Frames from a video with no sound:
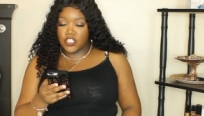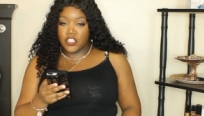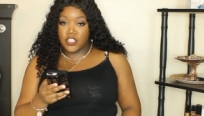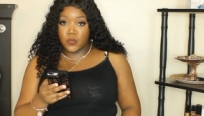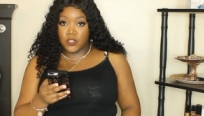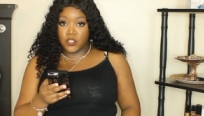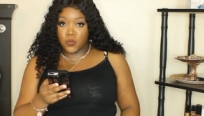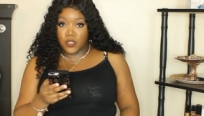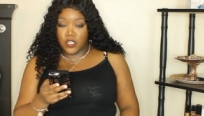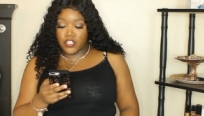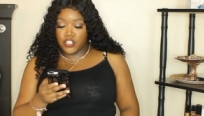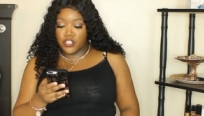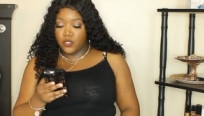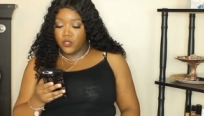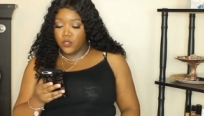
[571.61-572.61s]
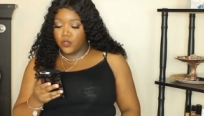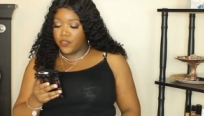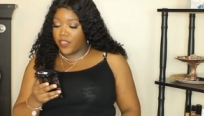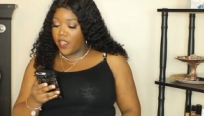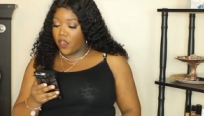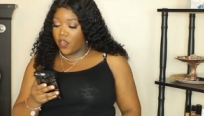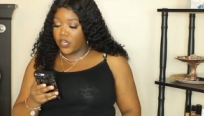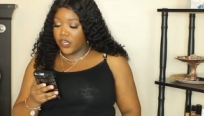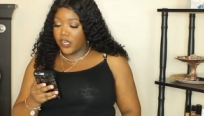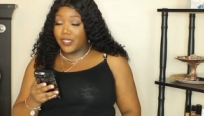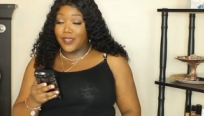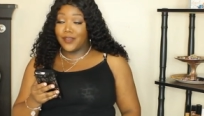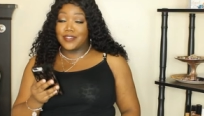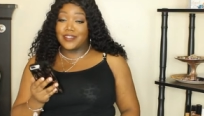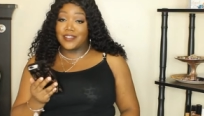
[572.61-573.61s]
These were $22. They are
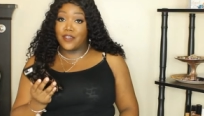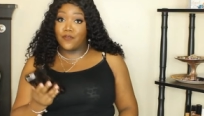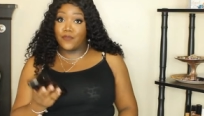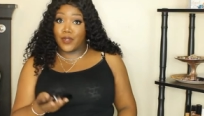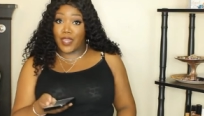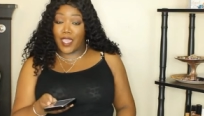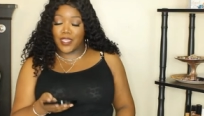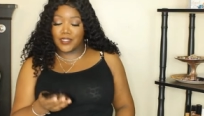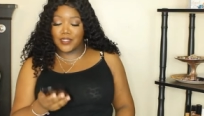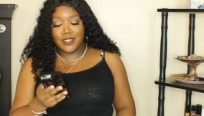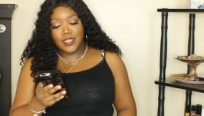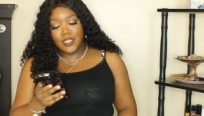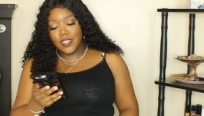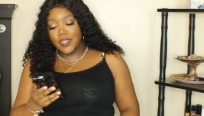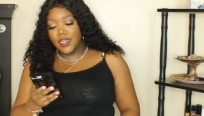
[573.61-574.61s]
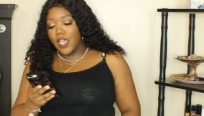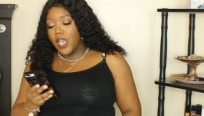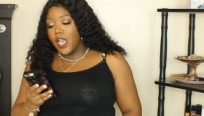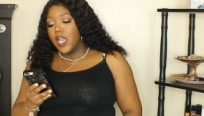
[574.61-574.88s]
currently on sale for $19.